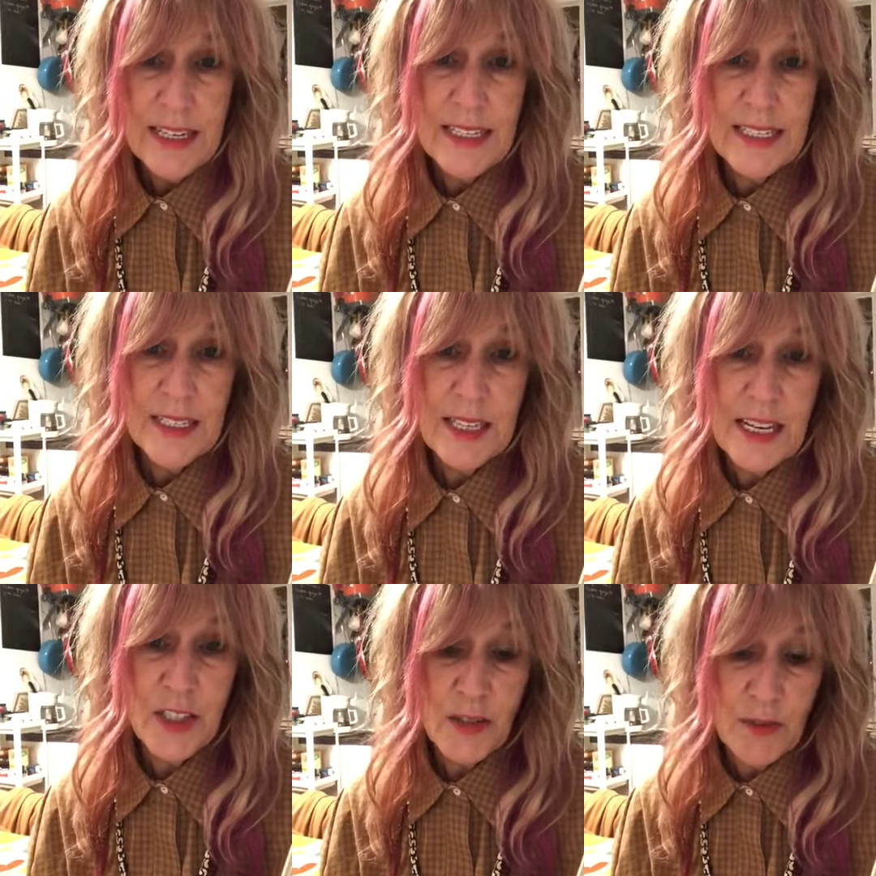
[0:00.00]
this
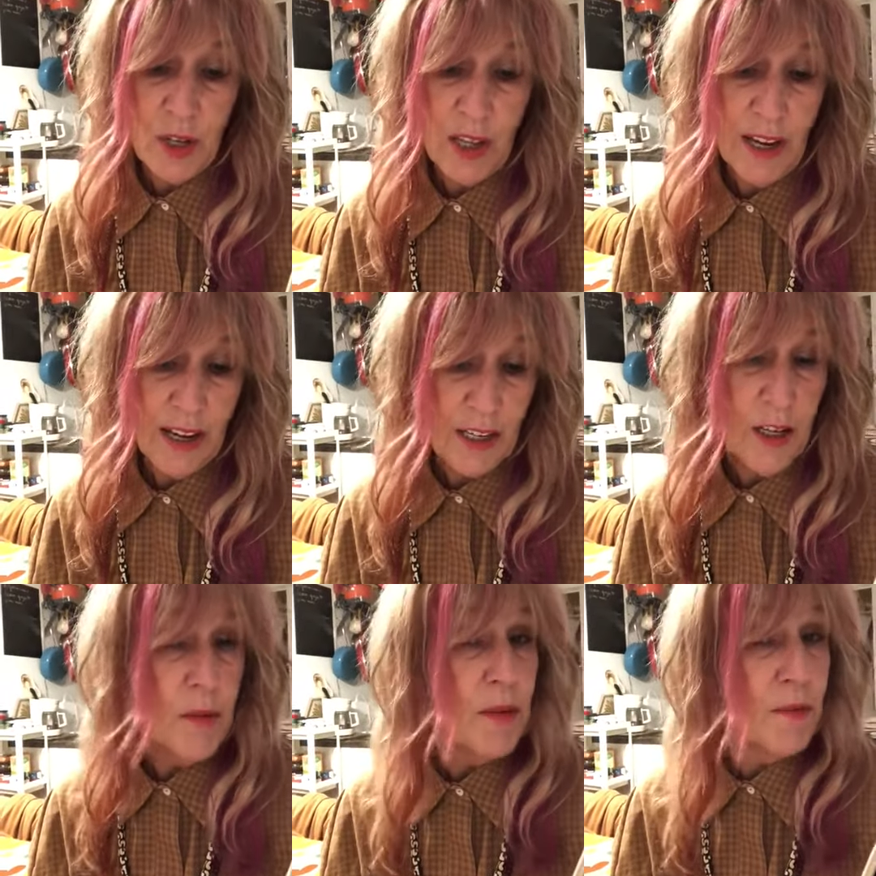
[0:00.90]
ledge of clock
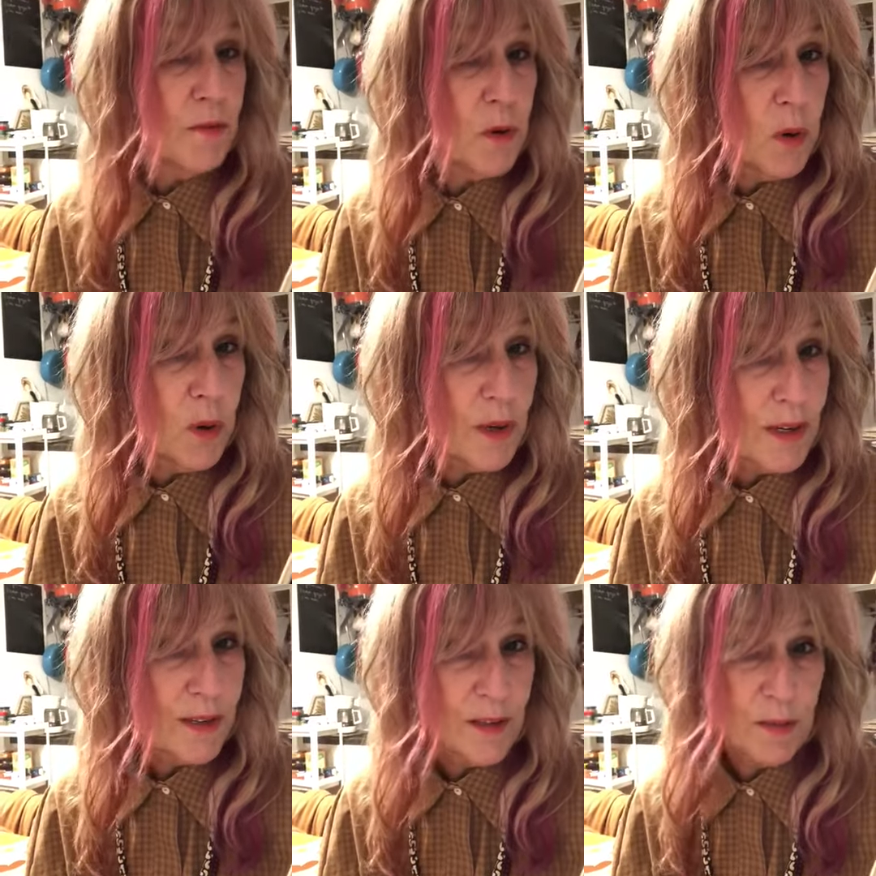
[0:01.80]

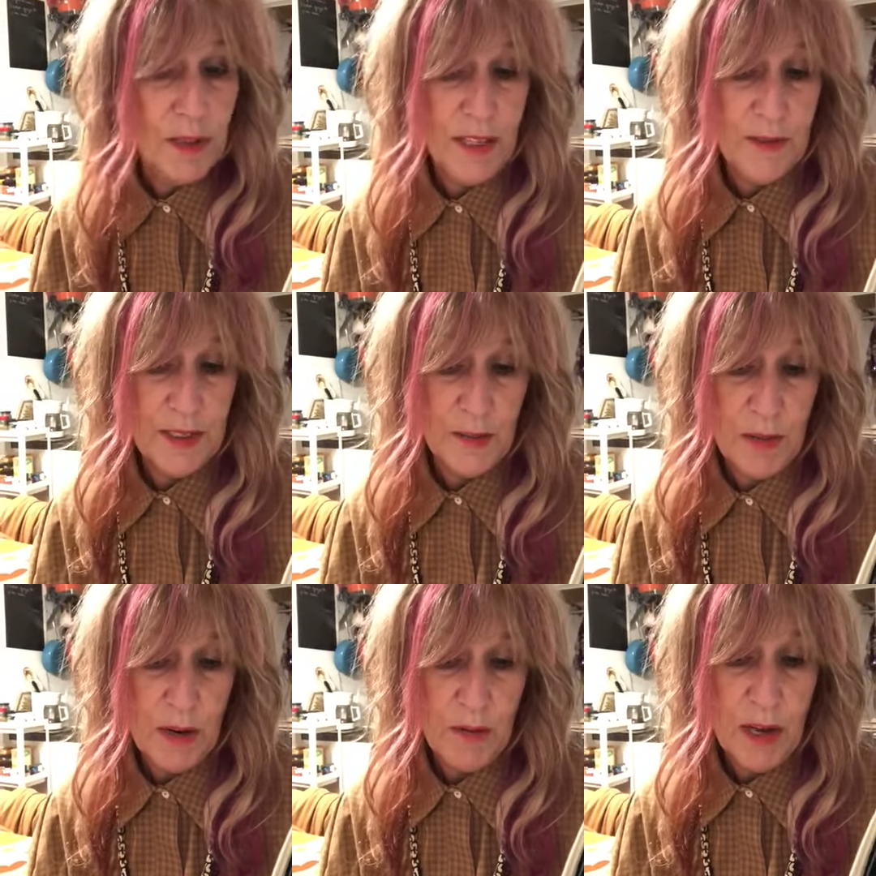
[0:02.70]
before the beloved's
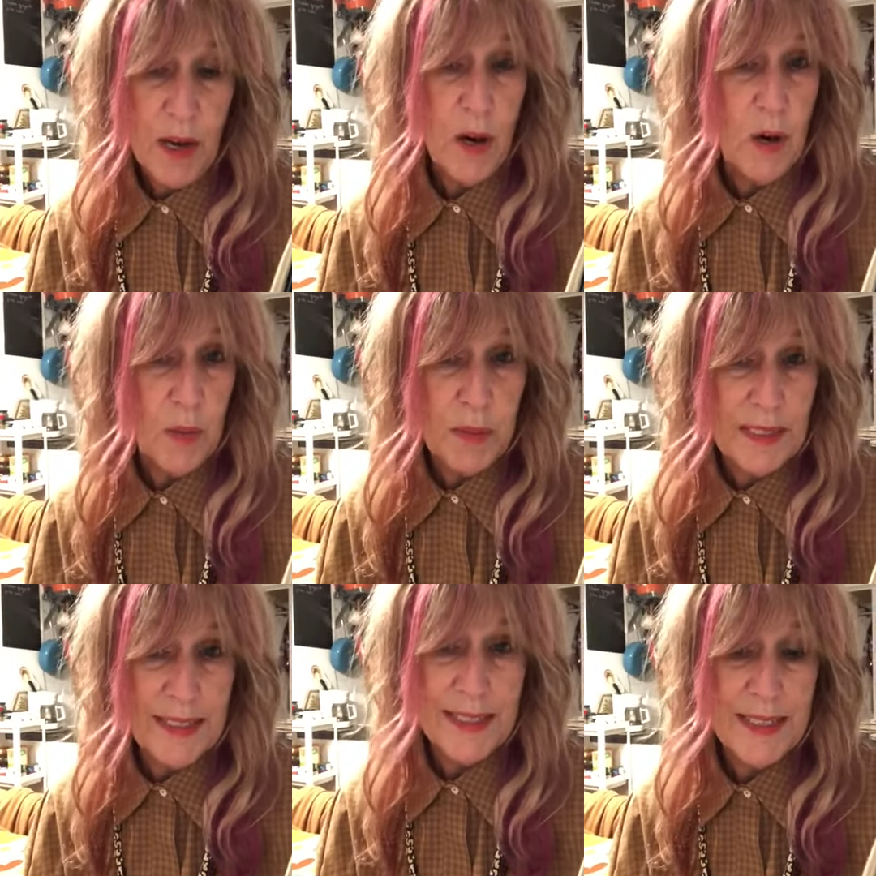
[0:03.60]
mouth
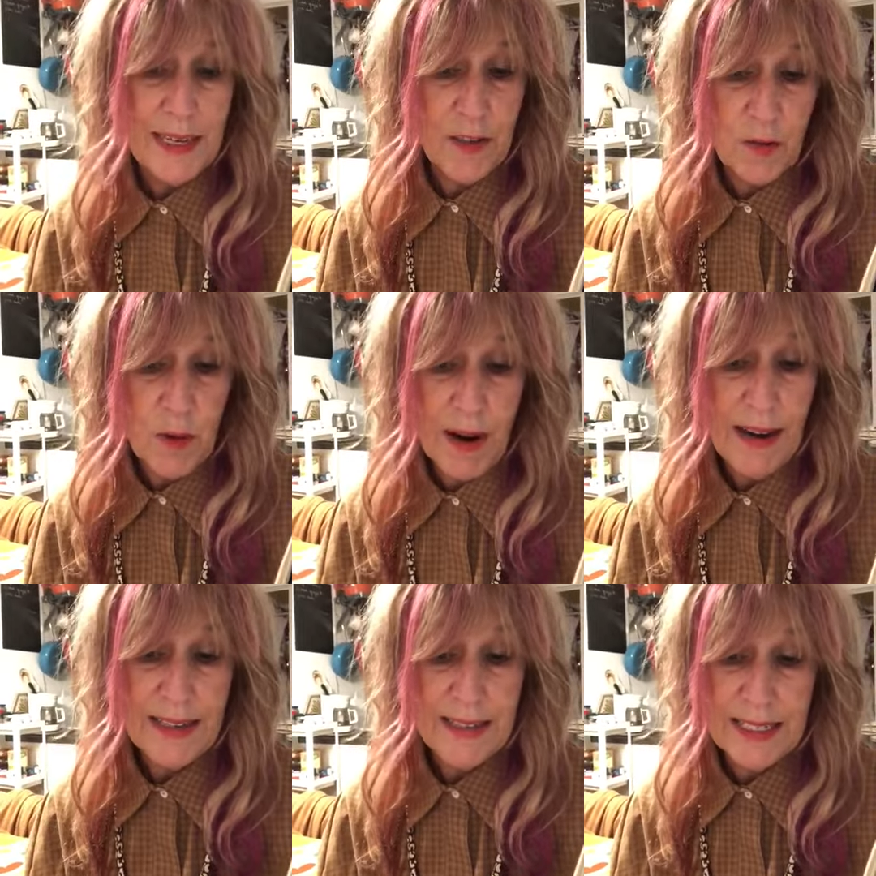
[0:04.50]
opens and
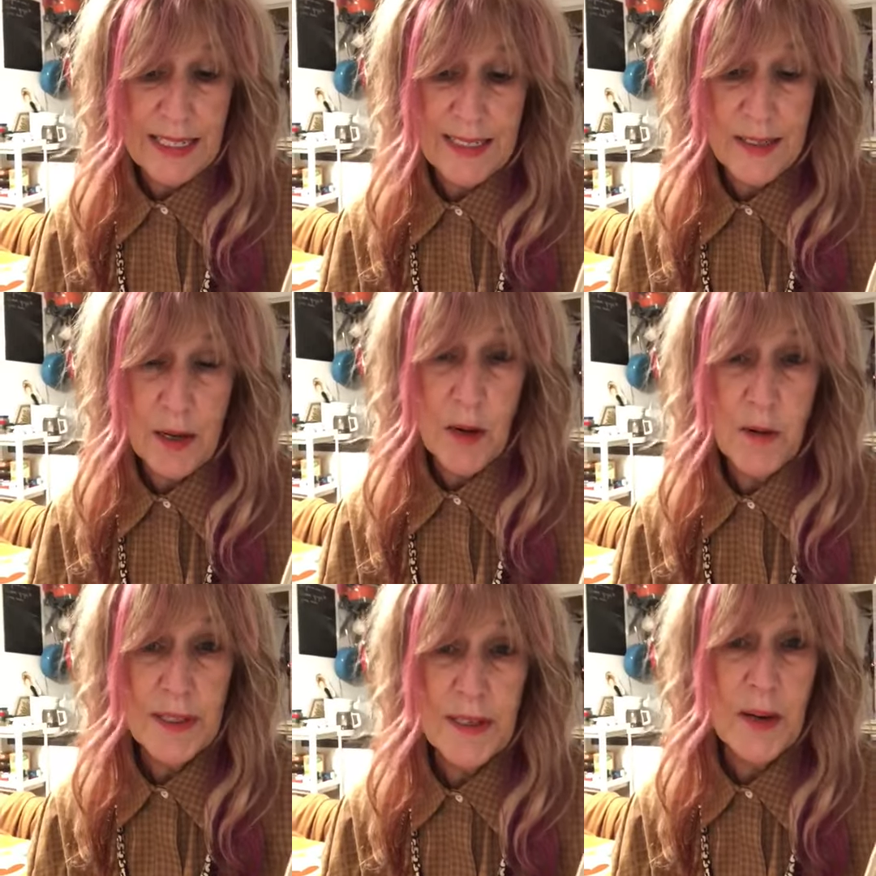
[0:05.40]
awry things
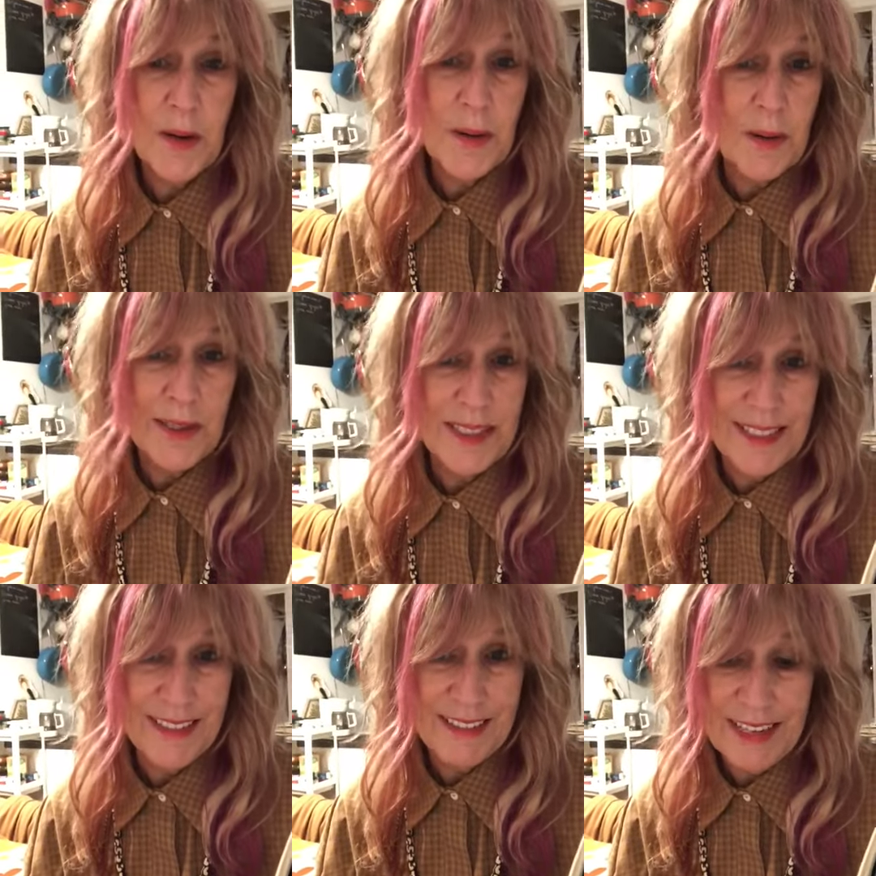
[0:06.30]
go and go
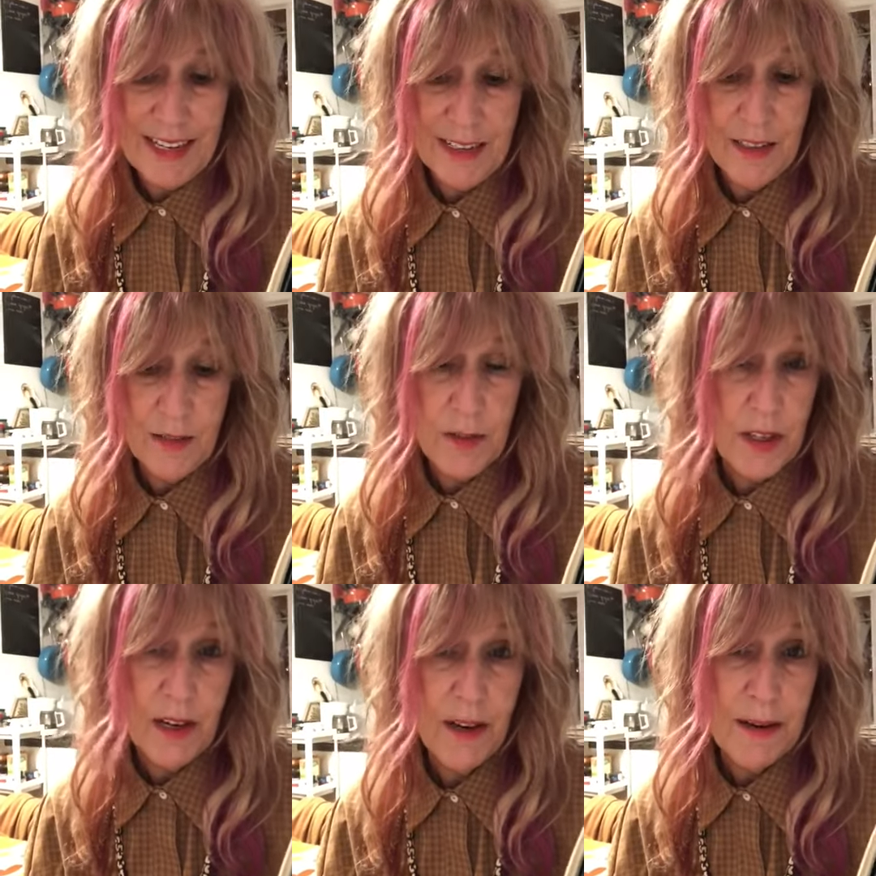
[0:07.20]
until the end of
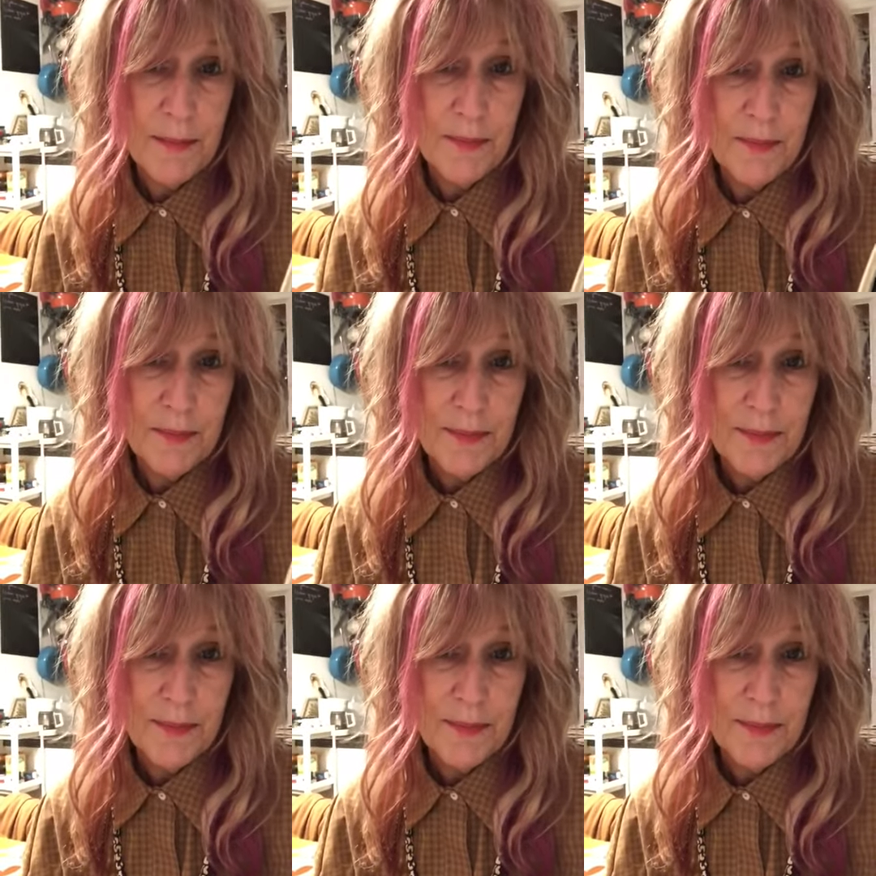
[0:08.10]
time.